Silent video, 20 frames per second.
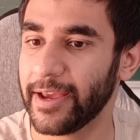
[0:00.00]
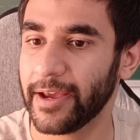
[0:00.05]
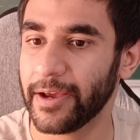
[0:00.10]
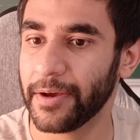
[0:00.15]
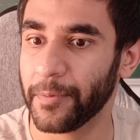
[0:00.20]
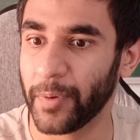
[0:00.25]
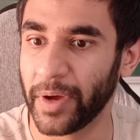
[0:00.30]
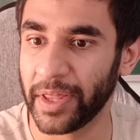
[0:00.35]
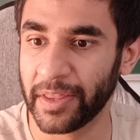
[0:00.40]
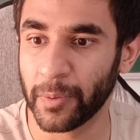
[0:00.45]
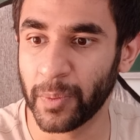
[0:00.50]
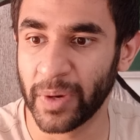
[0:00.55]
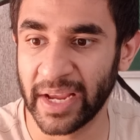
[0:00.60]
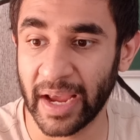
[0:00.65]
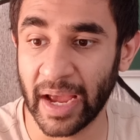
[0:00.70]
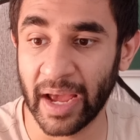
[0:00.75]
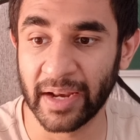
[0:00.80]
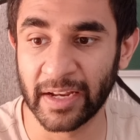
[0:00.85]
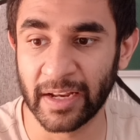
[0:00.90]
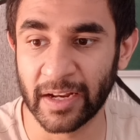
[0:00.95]
Whether we're
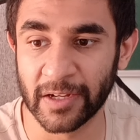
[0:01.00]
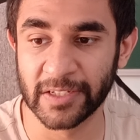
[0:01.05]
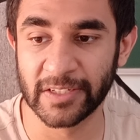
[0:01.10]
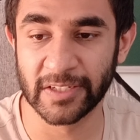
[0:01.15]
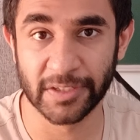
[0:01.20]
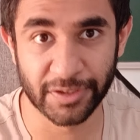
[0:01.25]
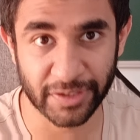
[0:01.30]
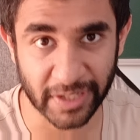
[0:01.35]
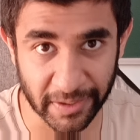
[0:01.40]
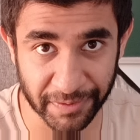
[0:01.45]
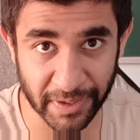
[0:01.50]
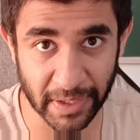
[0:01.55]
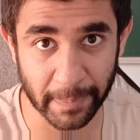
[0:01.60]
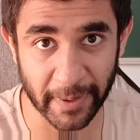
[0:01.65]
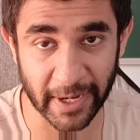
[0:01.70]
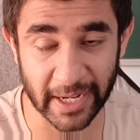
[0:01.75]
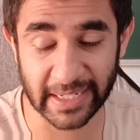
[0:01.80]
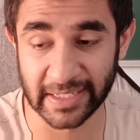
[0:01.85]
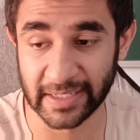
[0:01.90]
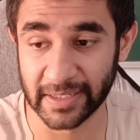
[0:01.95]
analysing traffic
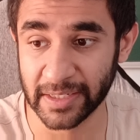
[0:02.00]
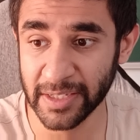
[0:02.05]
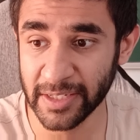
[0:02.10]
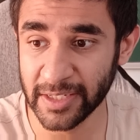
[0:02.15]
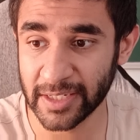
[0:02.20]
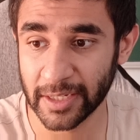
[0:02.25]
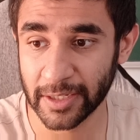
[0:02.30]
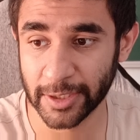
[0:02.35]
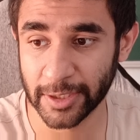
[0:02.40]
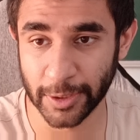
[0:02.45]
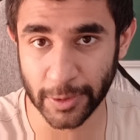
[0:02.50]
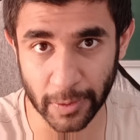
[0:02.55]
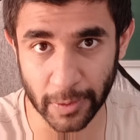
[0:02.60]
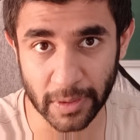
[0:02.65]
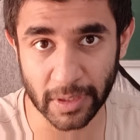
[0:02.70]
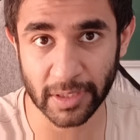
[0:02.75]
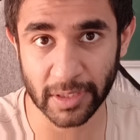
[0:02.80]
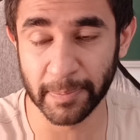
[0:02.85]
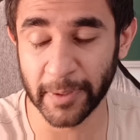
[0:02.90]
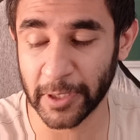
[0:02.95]
patterns,
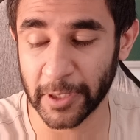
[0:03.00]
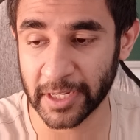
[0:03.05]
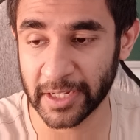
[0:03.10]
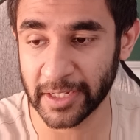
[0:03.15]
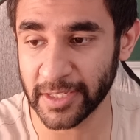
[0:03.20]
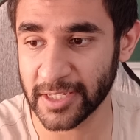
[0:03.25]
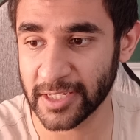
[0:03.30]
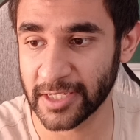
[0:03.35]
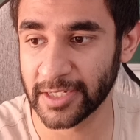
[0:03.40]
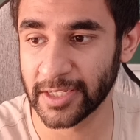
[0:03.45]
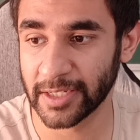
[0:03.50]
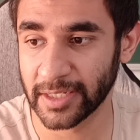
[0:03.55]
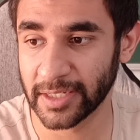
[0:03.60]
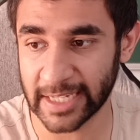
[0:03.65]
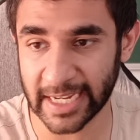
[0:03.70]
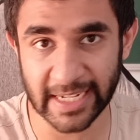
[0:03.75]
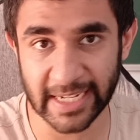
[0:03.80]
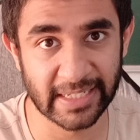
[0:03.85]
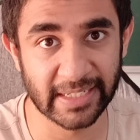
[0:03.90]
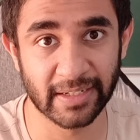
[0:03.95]
stock markets,
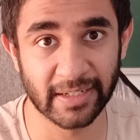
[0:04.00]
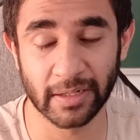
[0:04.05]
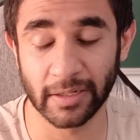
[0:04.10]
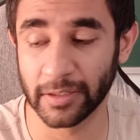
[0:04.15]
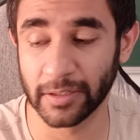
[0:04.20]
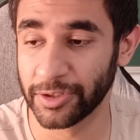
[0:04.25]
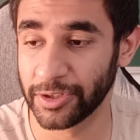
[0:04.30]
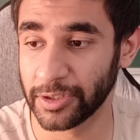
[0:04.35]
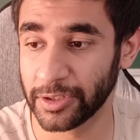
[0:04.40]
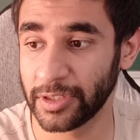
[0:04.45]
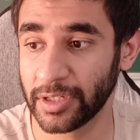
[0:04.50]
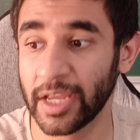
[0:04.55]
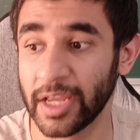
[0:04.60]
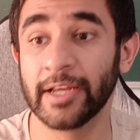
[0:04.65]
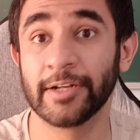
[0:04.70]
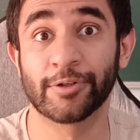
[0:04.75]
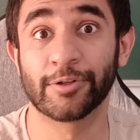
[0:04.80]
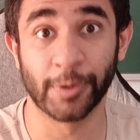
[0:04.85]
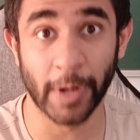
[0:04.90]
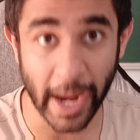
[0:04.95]
dating cultures,
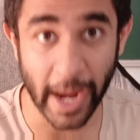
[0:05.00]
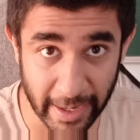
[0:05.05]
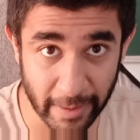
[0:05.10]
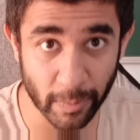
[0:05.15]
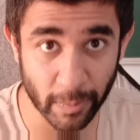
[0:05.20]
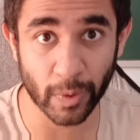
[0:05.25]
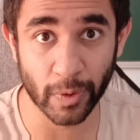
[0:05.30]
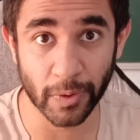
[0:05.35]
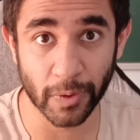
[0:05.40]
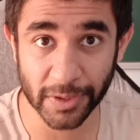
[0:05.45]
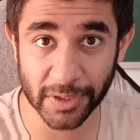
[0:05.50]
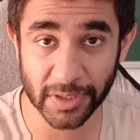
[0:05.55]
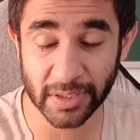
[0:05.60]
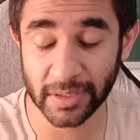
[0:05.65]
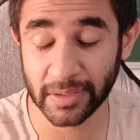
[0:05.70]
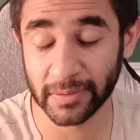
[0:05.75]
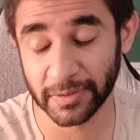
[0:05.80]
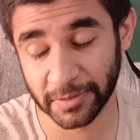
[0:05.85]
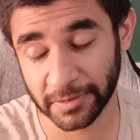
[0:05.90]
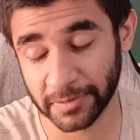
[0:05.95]
trade wars,
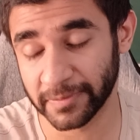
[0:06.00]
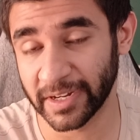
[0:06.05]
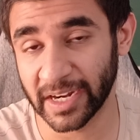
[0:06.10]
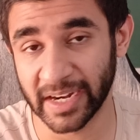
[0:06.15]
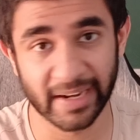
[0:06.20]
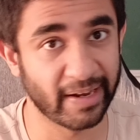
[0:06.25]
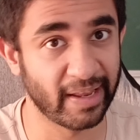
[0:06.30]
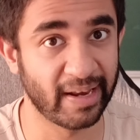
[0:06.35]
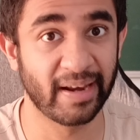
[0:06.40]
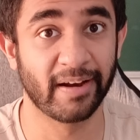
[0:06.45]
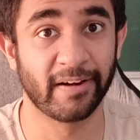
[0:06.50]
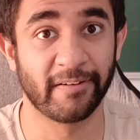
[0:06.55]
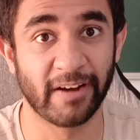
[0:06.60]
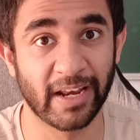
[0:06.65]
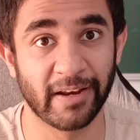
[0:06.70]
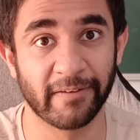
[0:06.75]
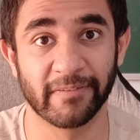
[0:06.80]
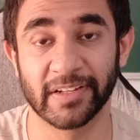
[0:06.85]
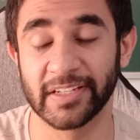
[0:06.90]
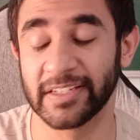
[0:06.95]
which is very
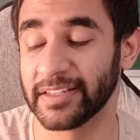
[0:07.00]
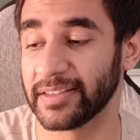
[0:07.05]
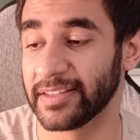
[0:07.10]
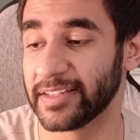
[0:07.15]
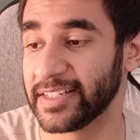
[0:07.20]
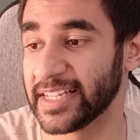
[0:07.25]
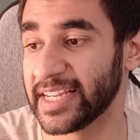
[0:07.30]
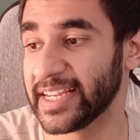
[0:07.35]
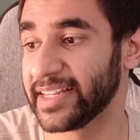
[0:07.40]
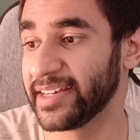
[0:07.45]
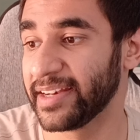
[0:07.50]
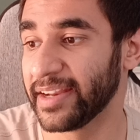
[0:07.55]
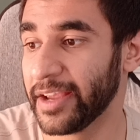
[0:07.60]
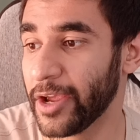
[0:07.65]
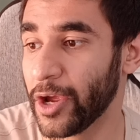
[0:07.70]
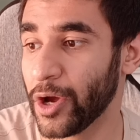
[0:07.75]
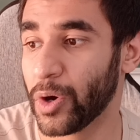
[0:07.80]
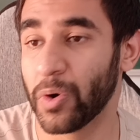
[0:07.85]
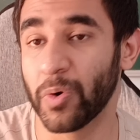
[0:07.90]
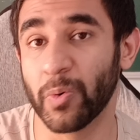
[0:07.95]
relevant in the date,
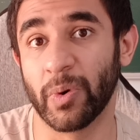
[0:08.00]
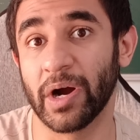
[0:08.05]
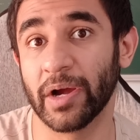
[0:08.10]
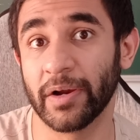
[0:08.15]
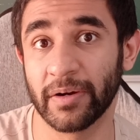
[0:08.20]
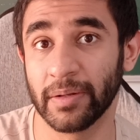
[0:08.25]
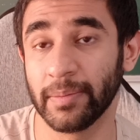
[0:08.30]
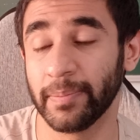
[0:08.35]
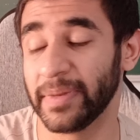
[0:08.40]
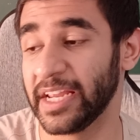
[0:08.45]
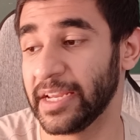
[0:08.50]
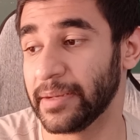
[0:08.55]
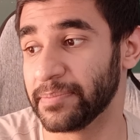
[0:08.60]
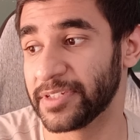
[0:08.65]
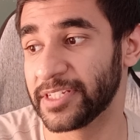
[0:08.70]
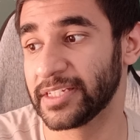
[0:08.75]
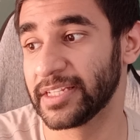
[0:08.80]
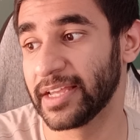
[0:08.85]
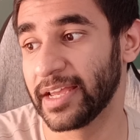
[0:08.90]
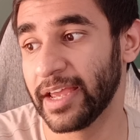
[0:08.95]
or viral
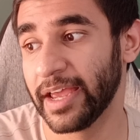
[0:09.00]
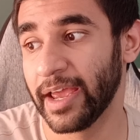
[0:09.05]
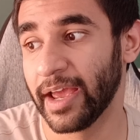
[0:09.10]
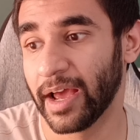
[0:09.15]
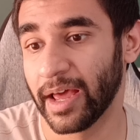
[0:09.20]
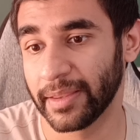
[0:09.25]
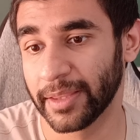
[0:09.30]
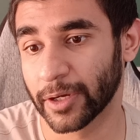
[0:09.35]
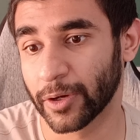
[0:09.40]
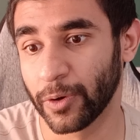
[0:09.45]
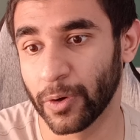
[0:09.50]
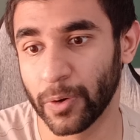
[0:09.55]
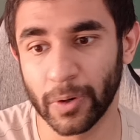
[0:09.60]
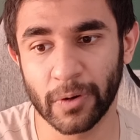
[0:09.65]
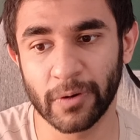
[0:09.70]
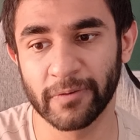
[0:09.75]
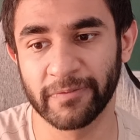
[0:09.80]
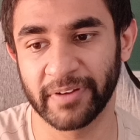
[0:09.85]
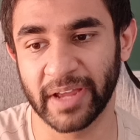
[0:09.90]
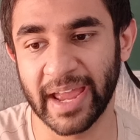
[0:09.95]
memes, at the
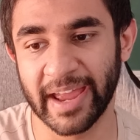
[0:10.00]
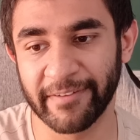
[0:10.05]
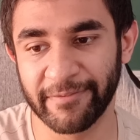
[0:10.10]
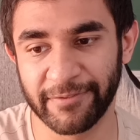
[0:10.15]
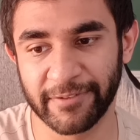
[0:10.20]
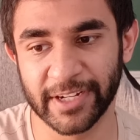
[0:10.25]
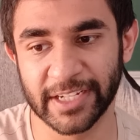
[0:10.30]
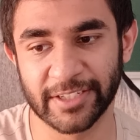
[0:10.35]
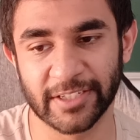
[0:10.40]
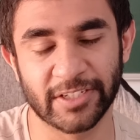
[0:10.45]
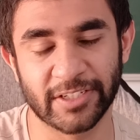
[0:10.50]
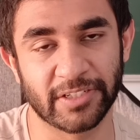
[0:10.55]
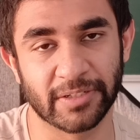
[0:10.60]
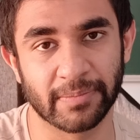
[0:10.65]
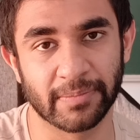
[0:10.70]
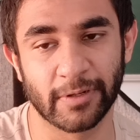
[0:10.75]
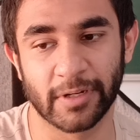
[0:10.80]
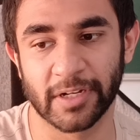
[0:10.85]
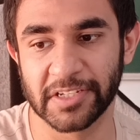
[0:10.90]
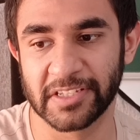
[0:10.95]
core of every
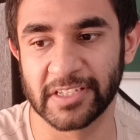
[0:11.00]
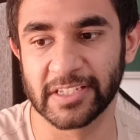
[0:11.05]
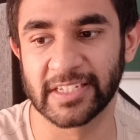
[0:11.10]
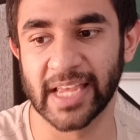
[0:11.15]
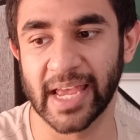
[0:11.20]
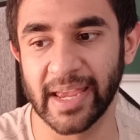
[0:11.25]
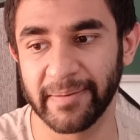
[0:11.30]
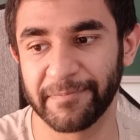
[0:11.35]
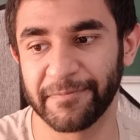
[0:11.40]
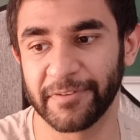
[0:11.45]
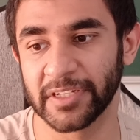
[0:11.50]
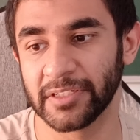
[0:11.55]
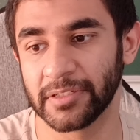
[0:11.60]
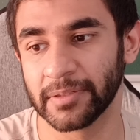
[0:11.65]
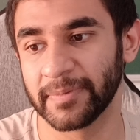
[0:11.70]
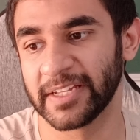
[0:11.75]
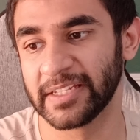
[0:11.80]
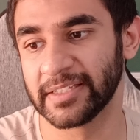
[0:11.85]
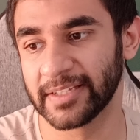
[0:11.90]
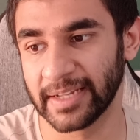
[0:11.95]
system lies the same
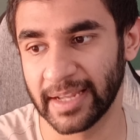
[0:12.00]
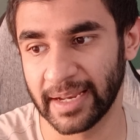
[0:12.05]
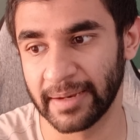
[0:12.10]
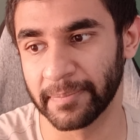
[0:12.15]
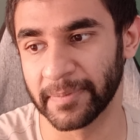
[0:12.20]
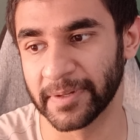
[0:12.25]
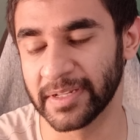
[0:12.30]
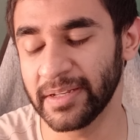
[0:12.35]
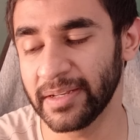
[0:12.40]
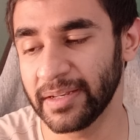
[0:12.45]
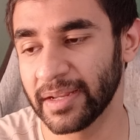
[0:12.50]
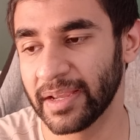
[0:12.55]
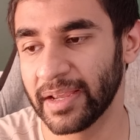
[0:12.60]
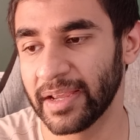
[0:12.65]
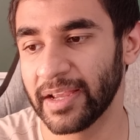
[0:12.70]
fundamental element: